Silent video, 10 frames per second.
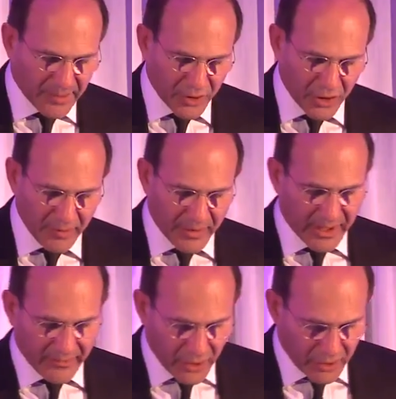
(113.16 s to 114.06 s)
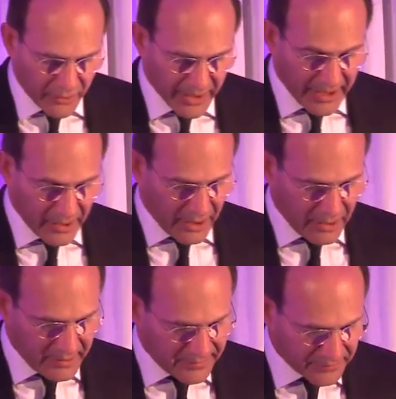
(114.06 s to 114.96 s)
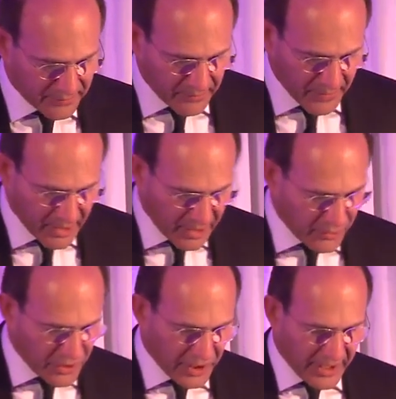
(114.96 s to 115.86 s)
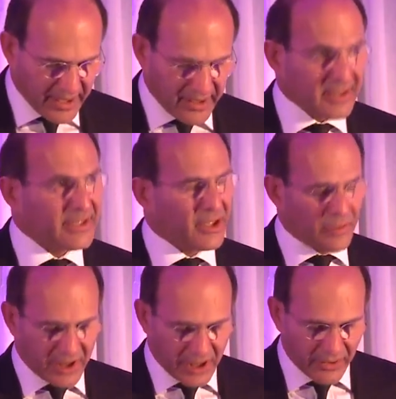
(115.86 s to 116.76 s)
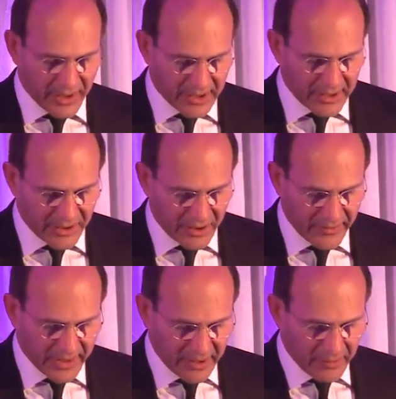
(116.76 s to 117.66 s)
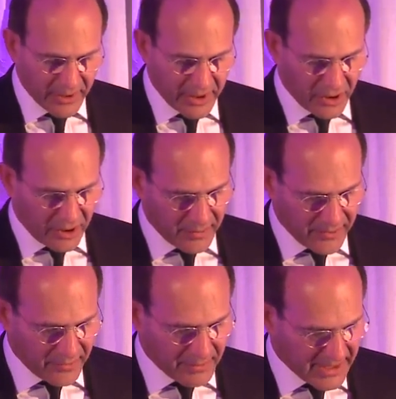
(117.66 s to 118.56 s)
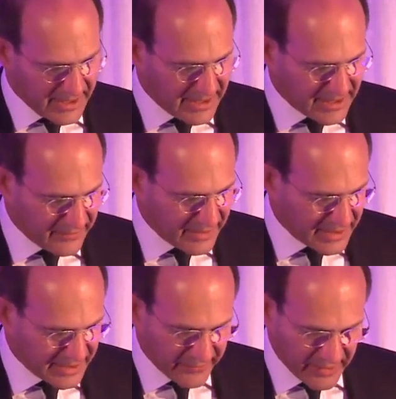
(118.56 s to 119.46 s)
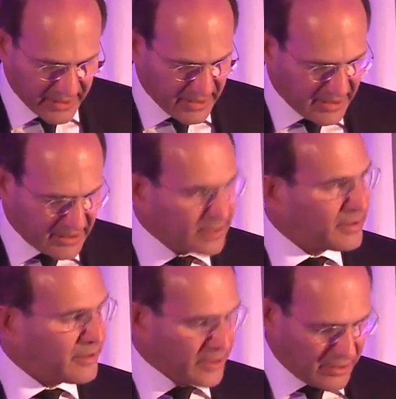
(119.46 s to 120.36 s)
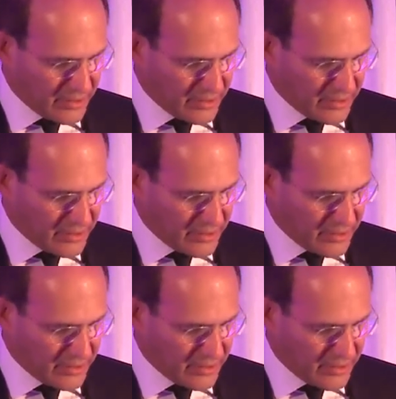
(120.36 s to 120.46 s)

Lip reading: sure many of you already know, Richard had a distinguished career serving in the British Army from 1977 until the year